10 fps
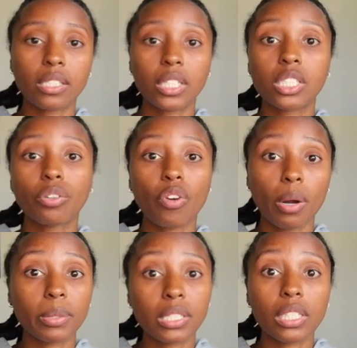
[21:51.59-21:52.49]
there is a
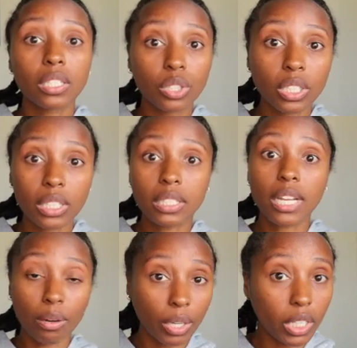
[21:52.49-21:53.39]
pharmacy literally
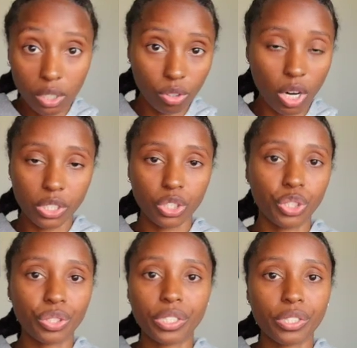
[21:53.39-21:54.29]
directly across the
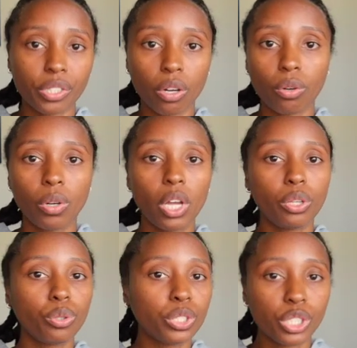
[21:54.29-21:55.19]
street, so
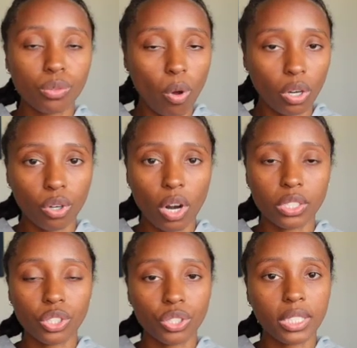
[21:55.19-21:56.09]
you could just walk across
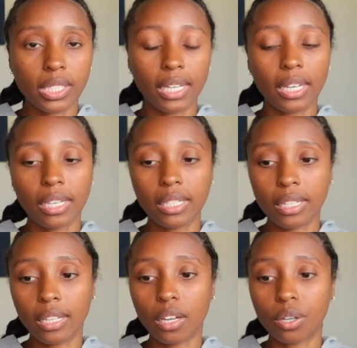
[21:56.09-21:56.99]
the street to get
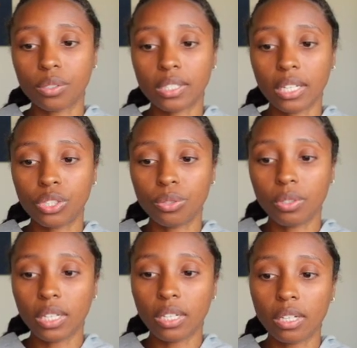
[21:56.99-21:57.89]
anything else that you
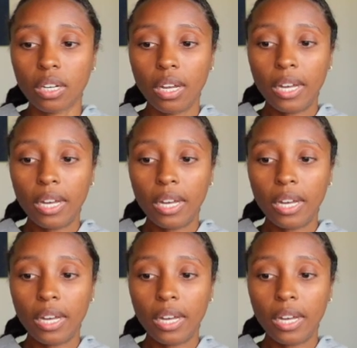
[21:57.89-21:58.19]
need.